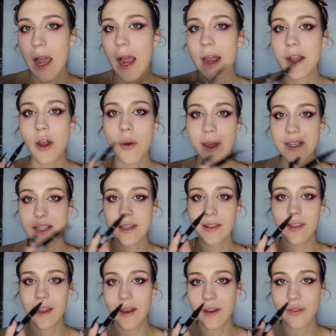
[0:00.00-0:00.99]
I know I
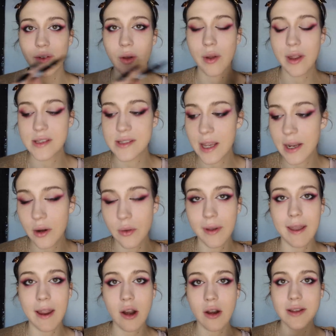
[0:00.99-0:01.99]
didn't let it focus. I
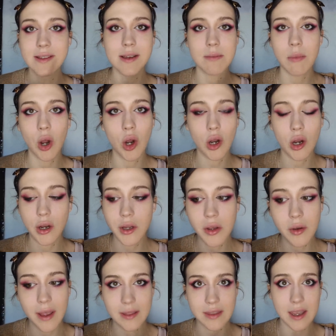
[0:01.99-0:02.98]
don't care. It's a marker.
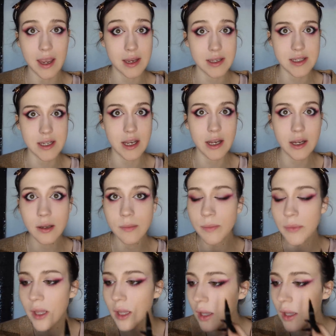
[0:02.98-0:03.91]
You get the idea